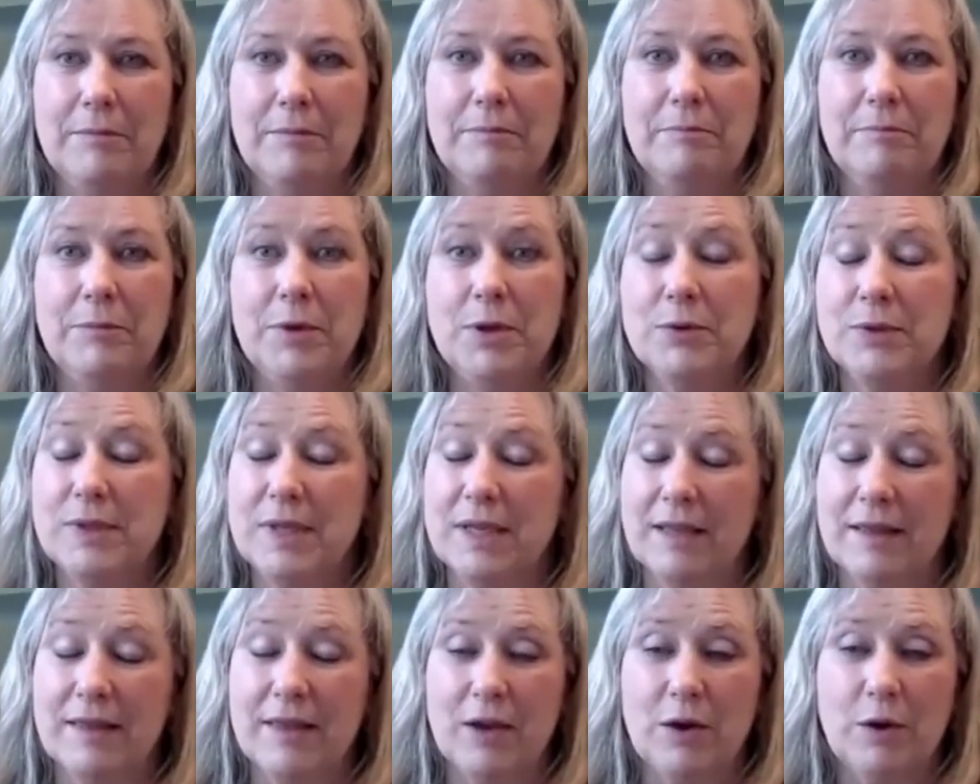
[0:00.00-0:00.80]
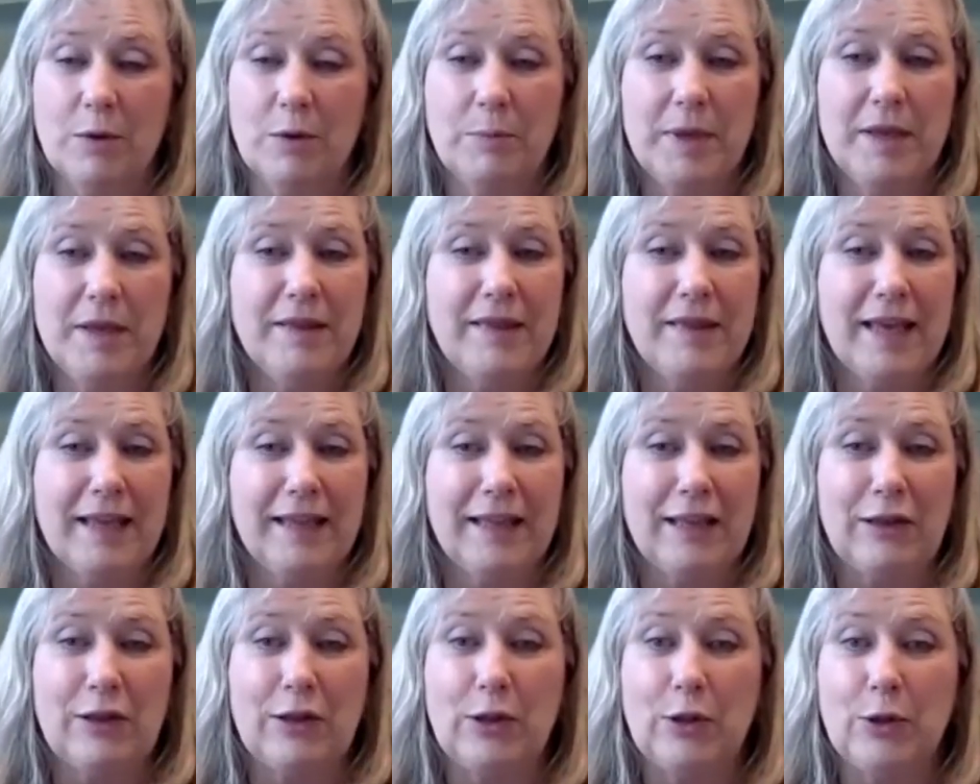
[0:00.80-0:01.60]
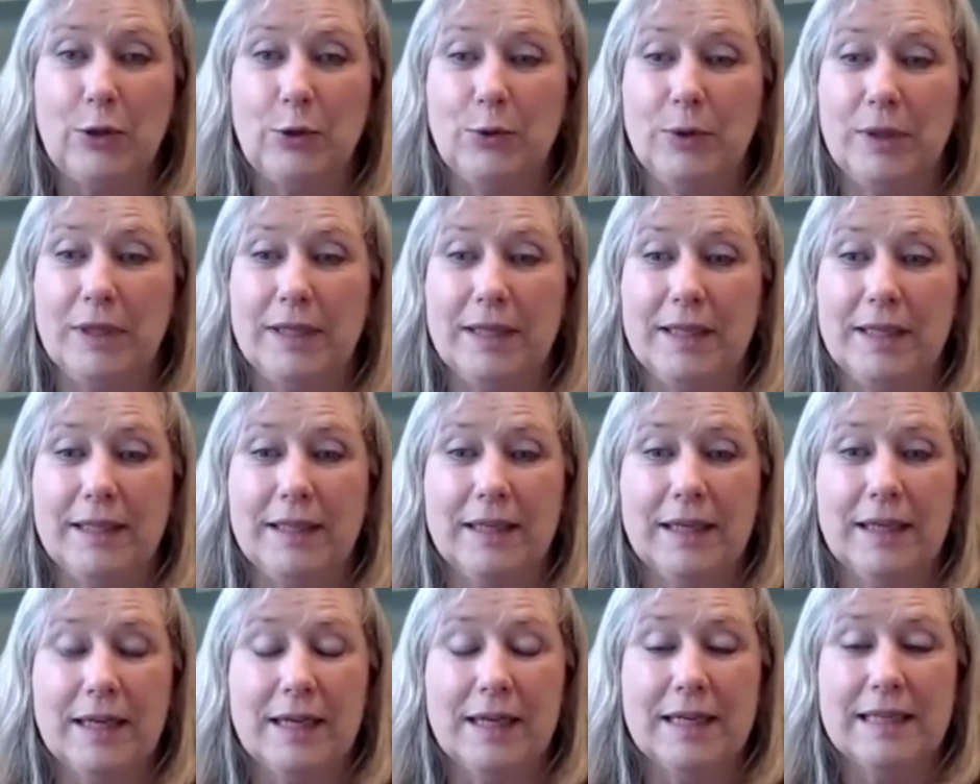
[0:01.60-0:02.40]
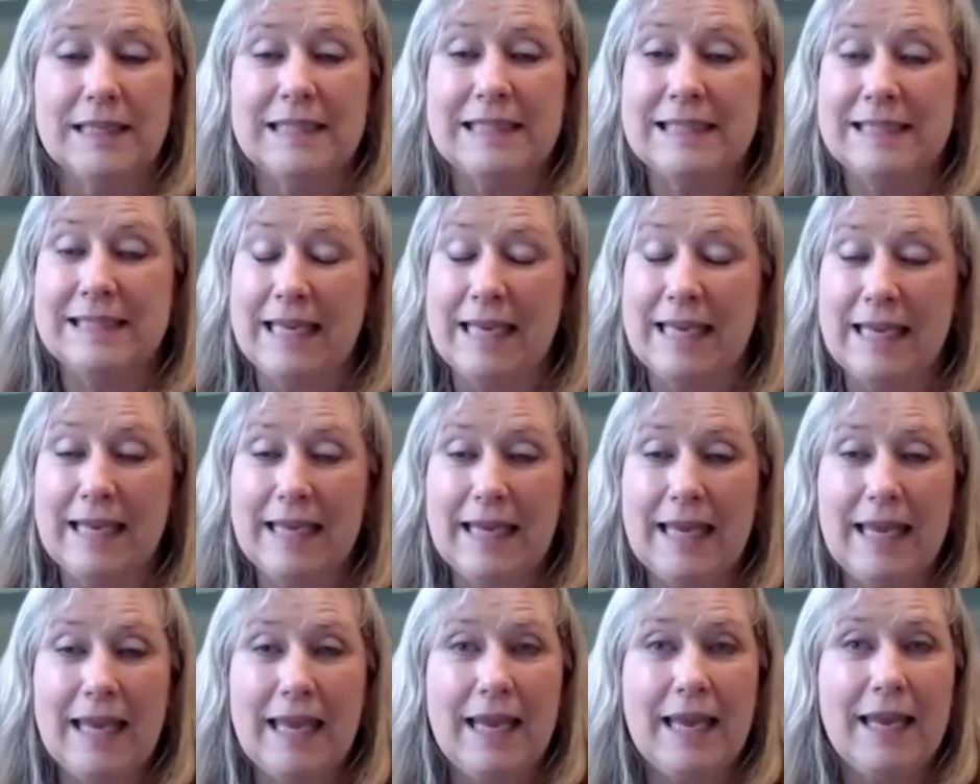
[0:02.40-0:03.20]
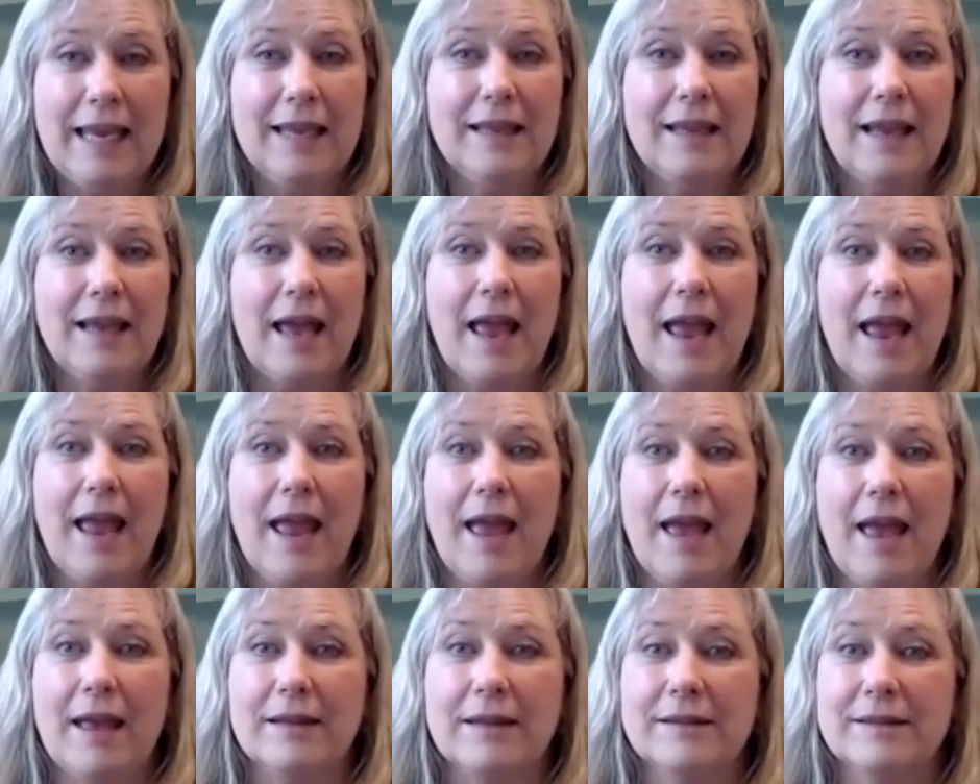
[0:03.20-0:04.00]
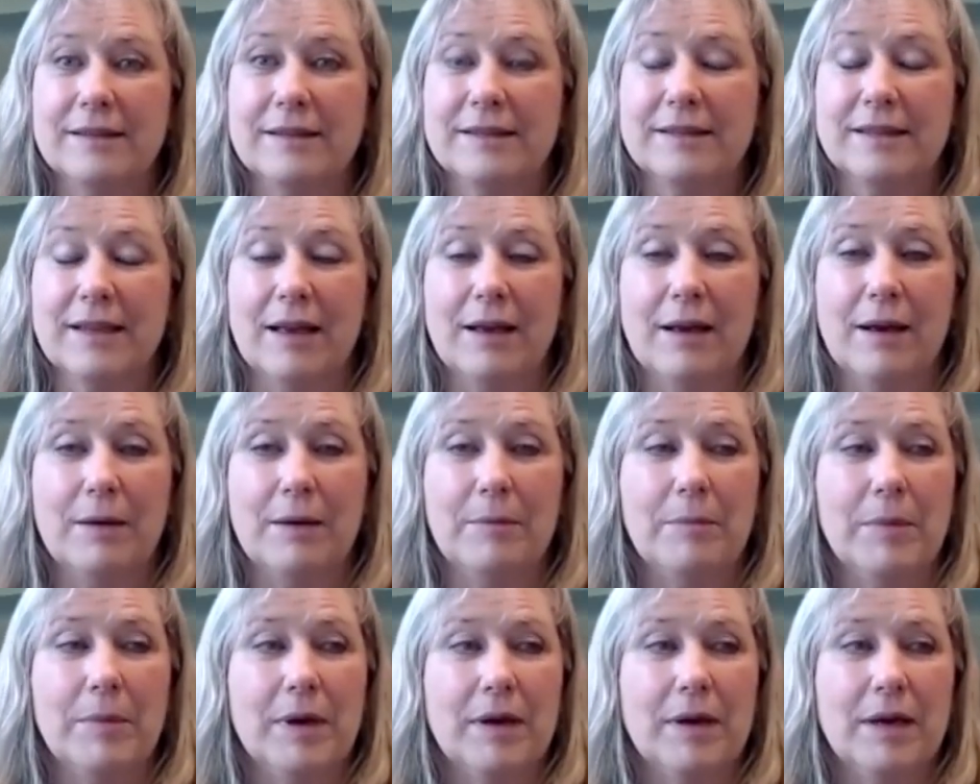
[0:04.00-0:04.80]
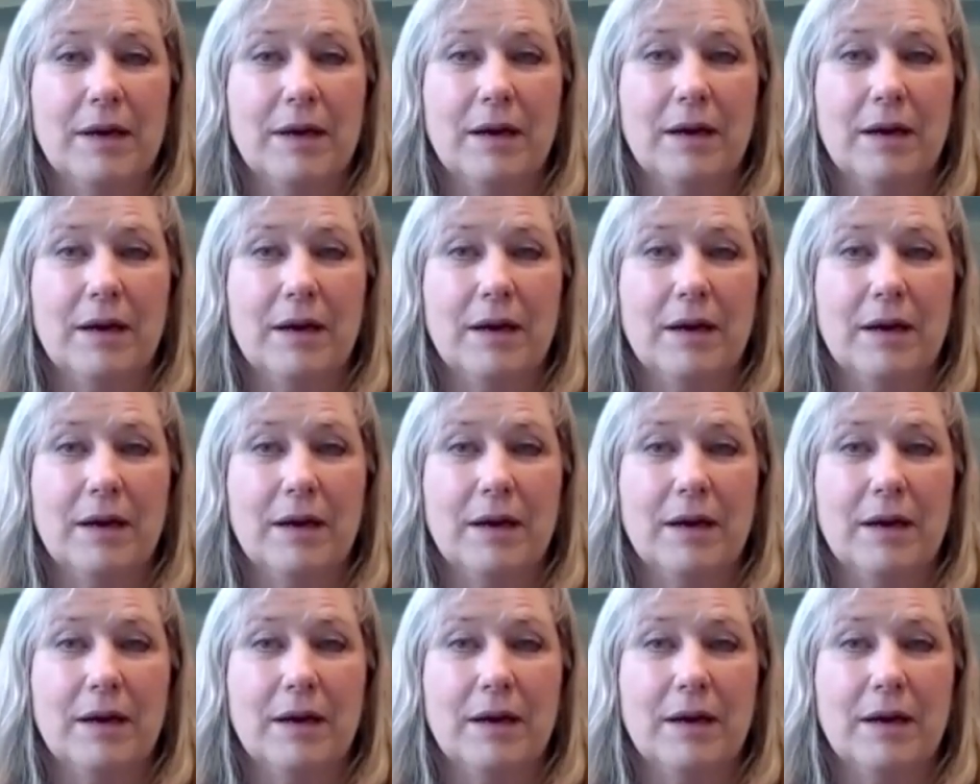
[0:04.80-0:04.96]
music therapy that included singing and some